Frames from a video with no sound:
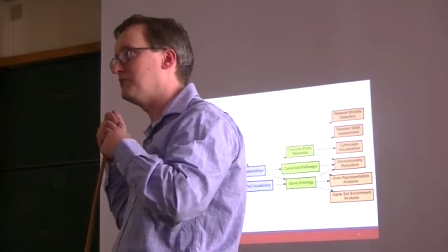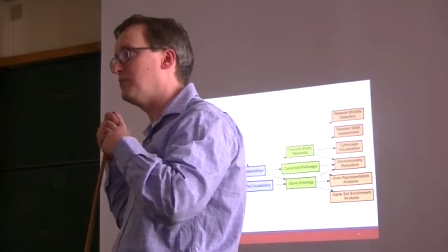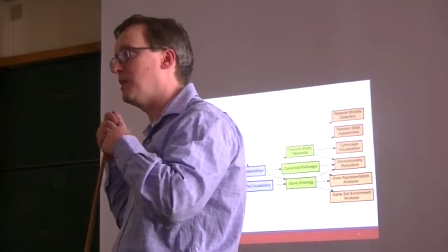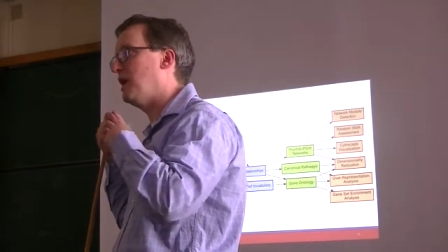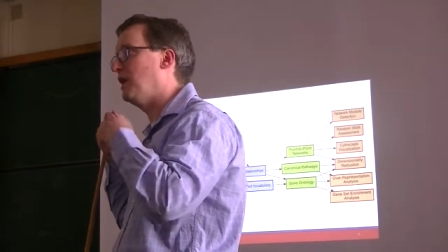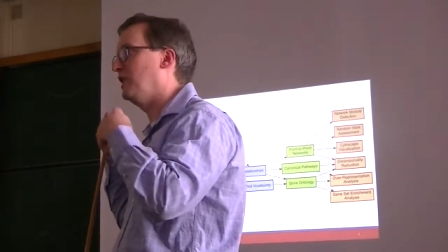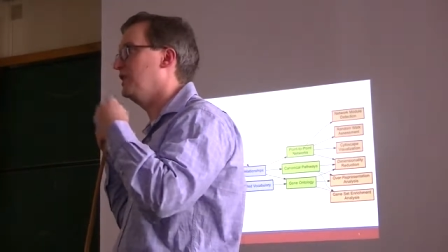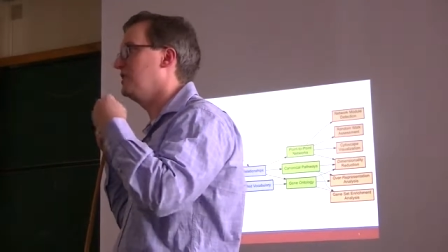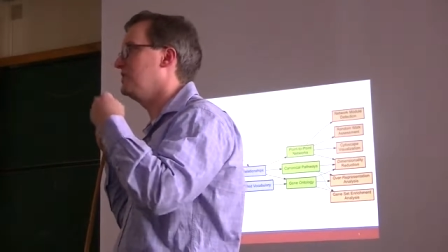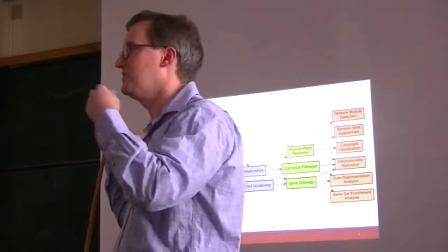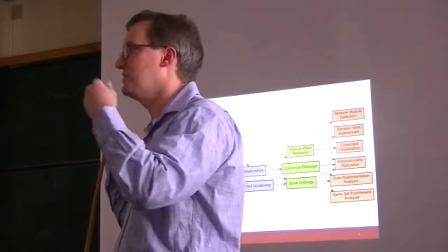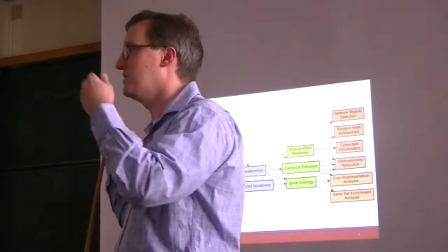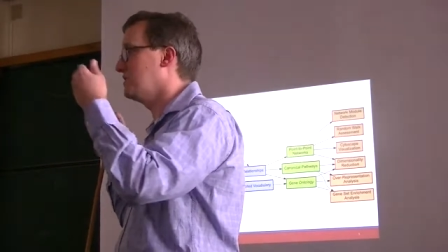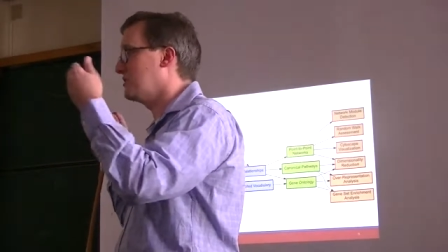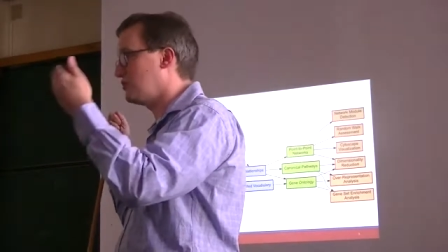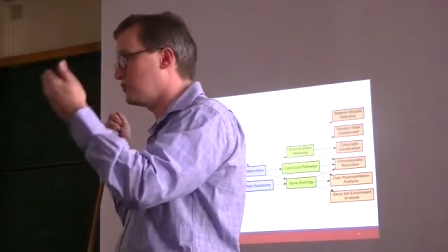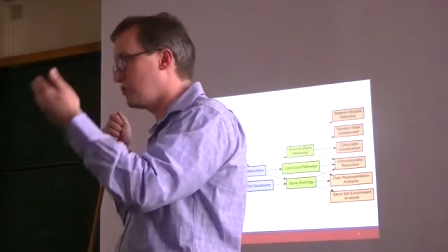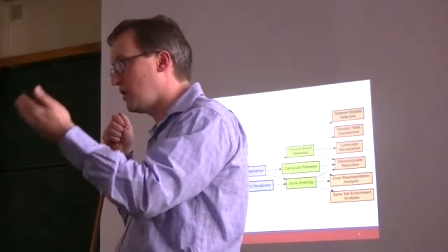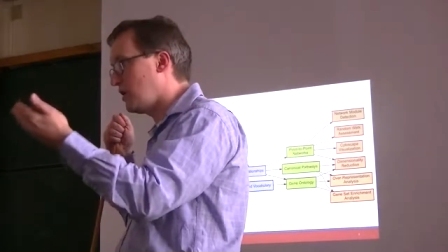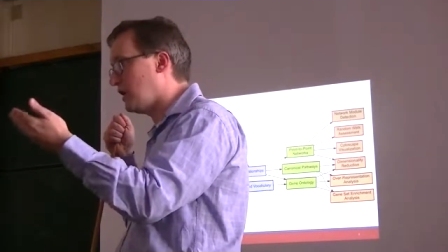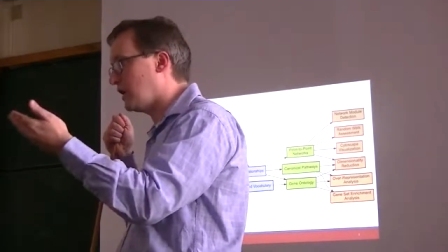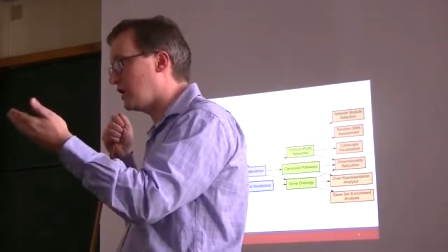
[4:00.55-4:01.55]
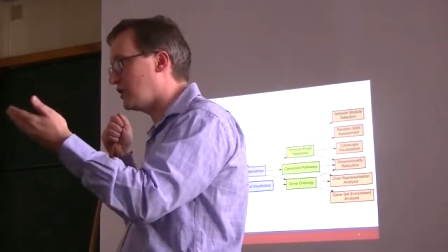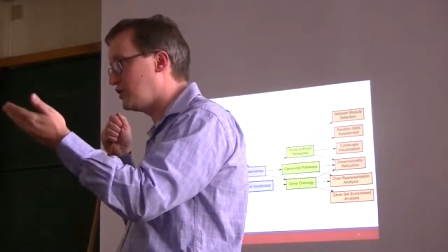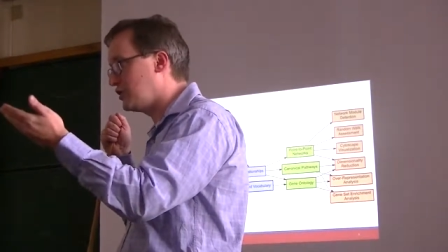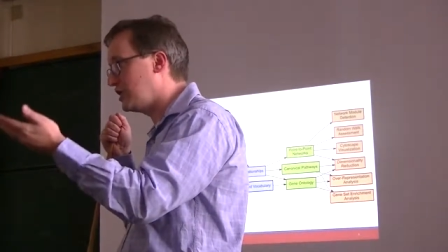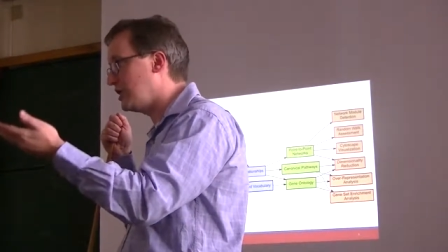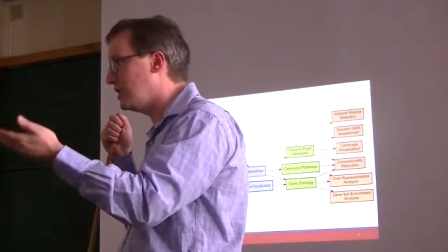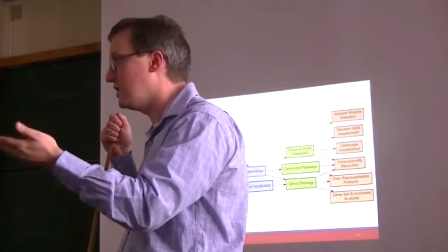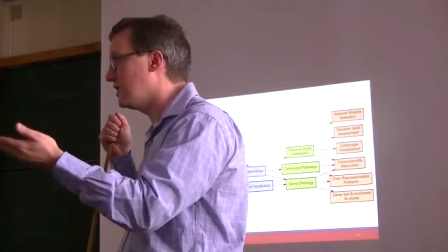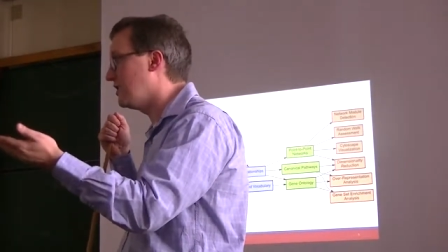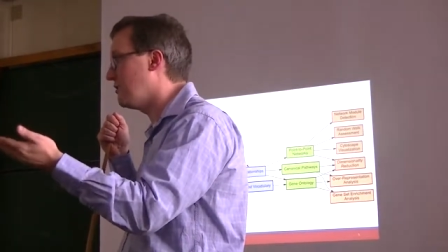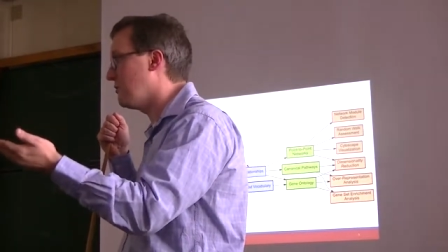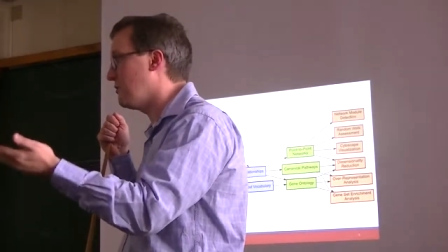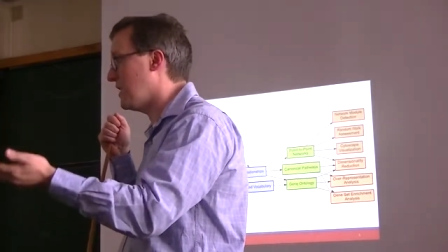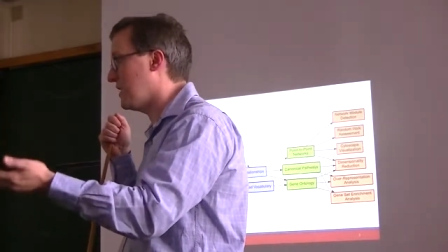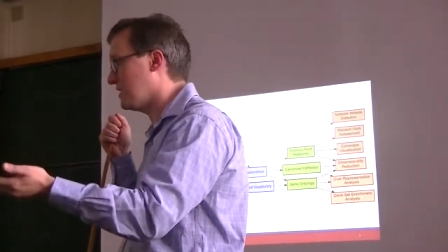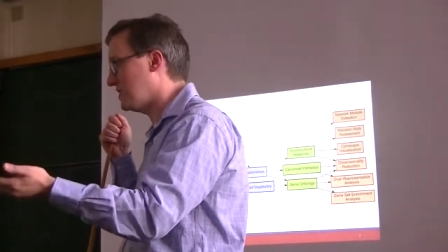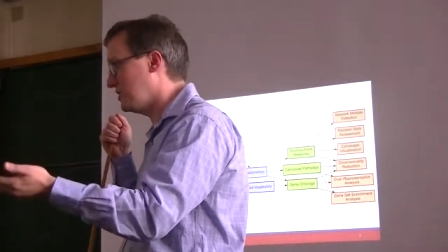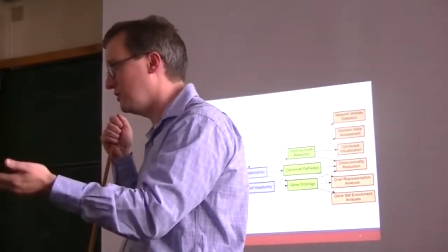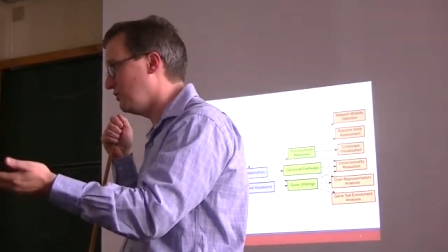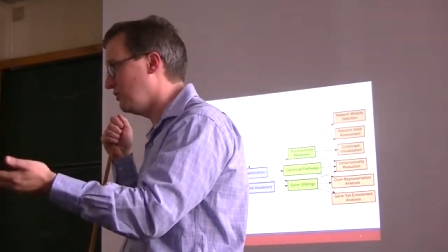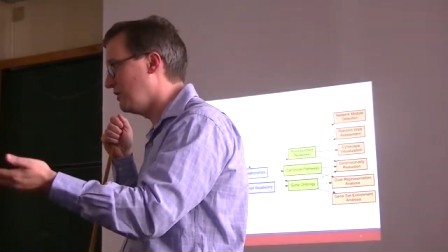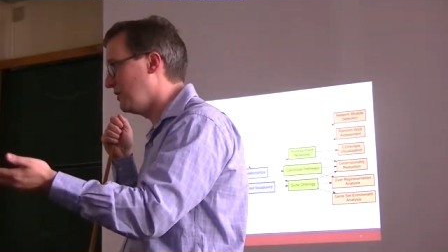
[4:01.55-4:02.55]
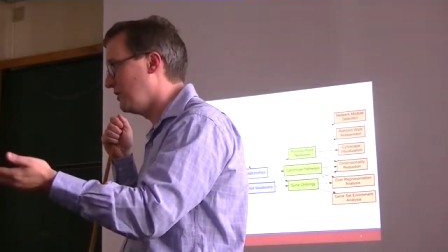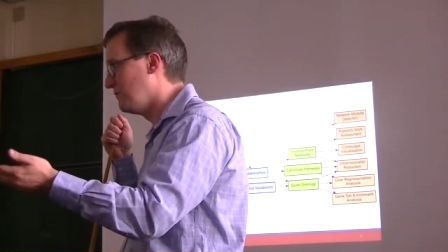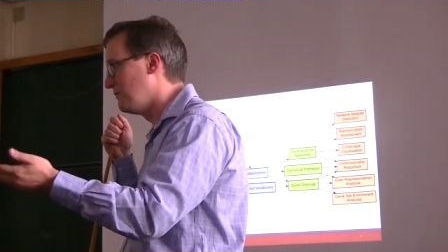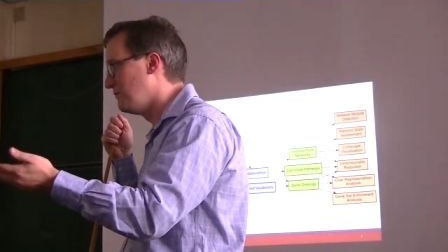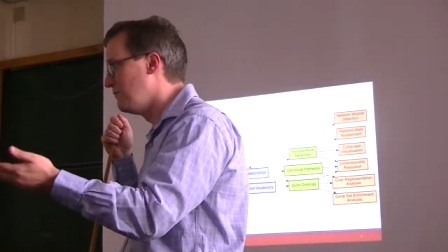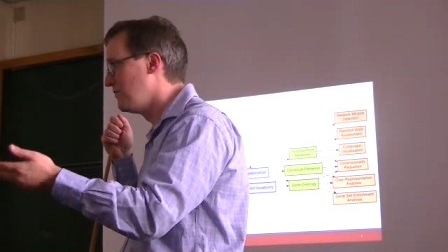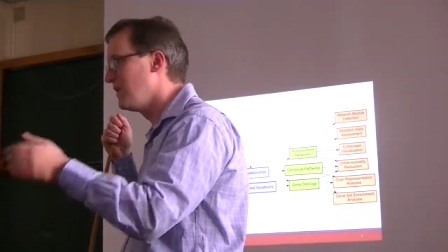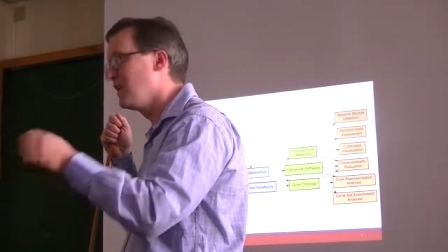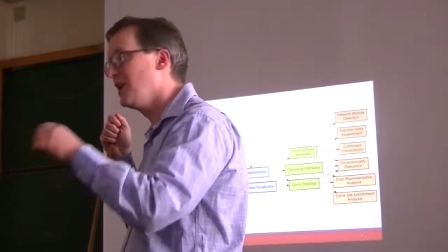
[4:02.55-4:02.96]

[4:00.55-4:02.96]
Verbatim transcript: polycistronic gene in a bacterium,